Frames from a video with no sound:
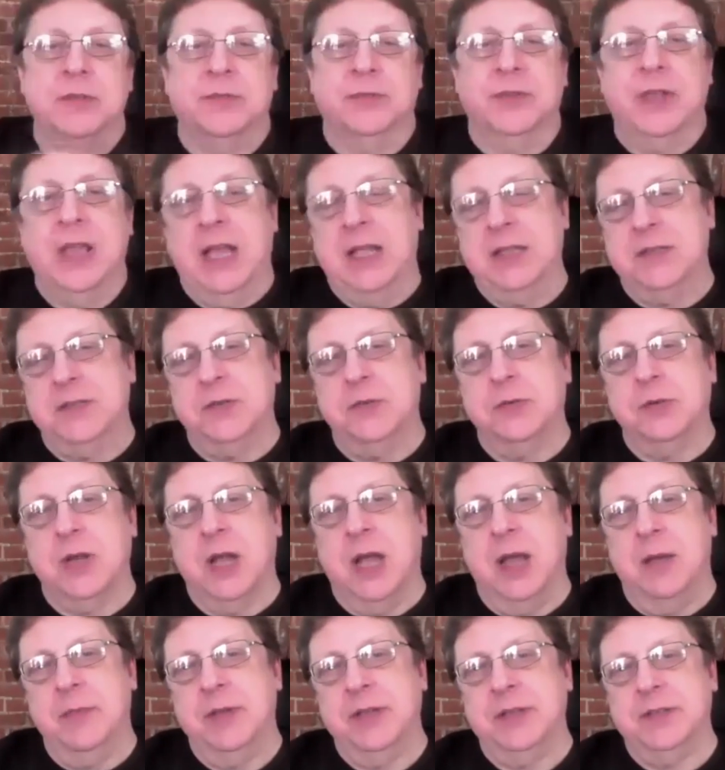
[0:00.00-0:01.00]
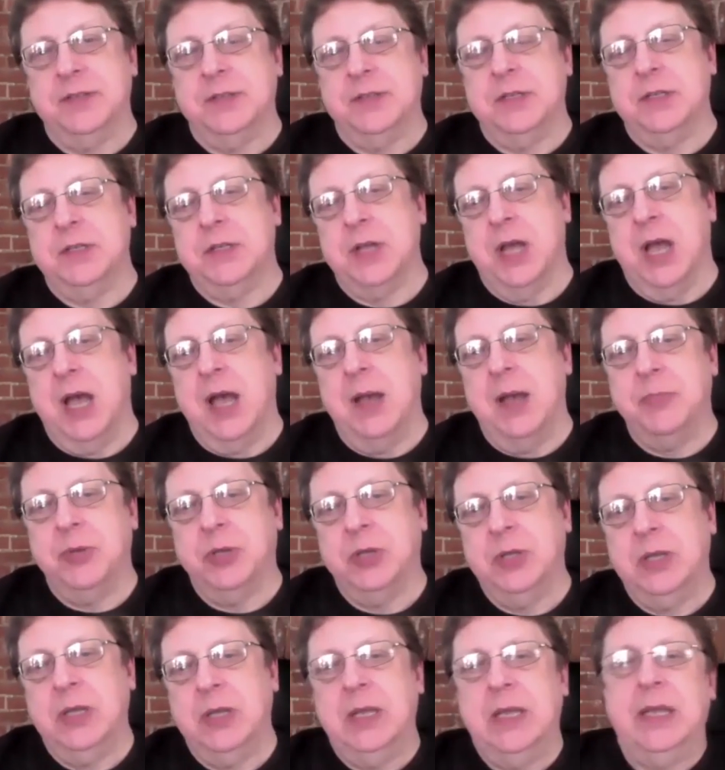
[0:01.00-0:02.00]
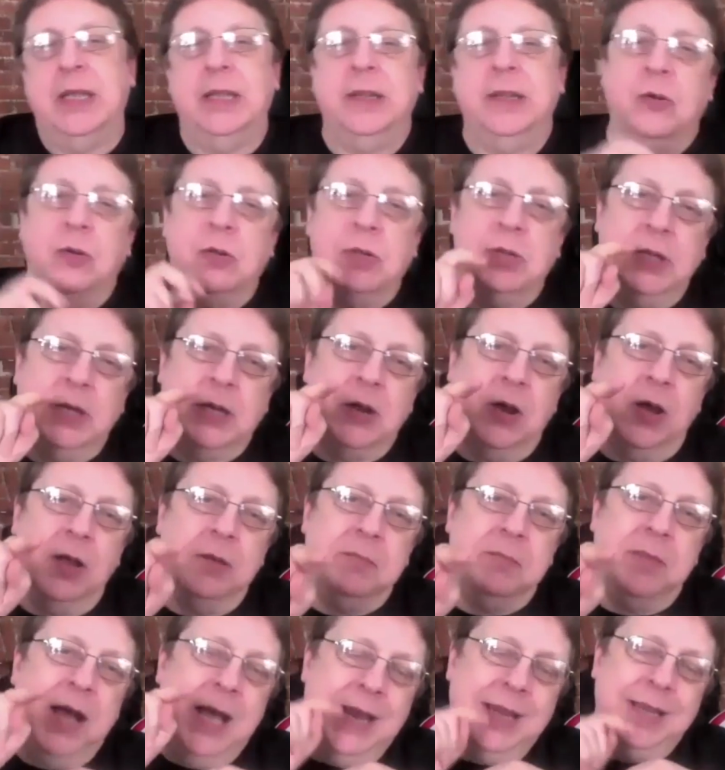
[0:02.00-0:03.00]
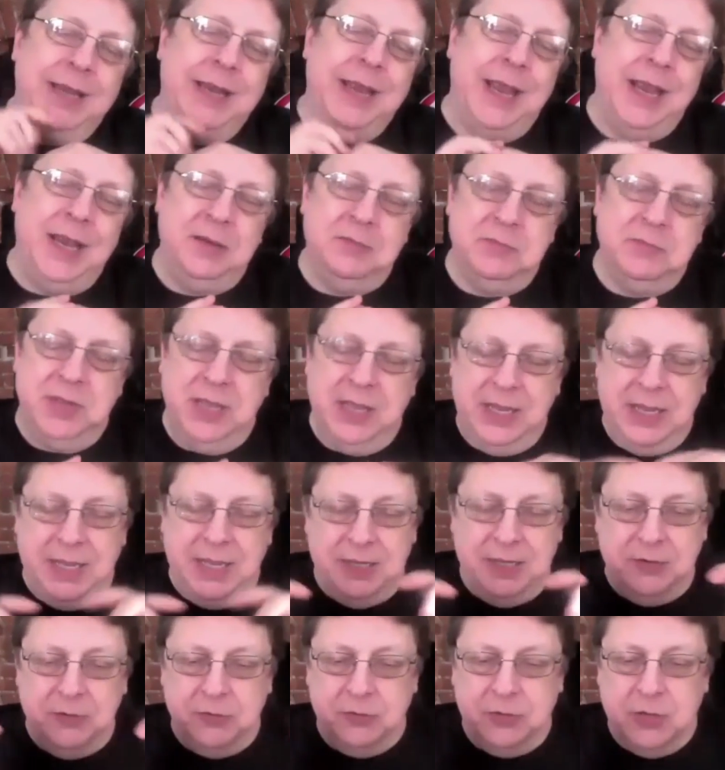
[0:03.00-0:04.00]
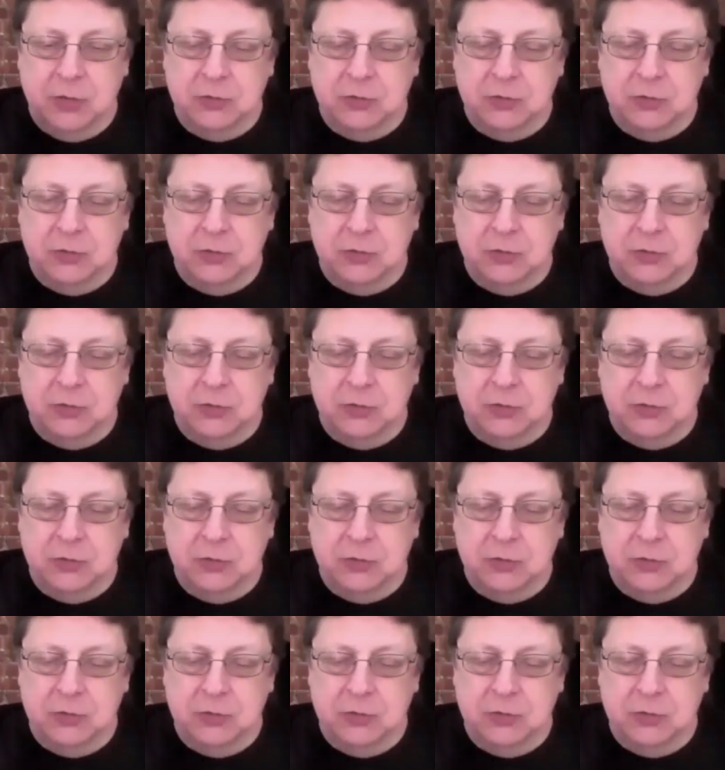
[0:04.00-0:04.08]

Catskill Comics and they'll click on my name and they'll go